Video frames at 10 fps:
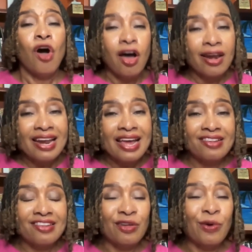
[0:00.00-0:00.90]

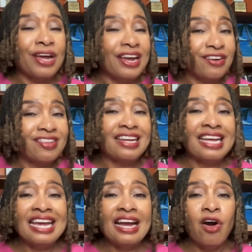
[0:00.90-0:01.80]
unless, though, here's the
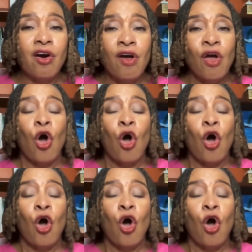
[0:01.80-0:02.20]
kicker,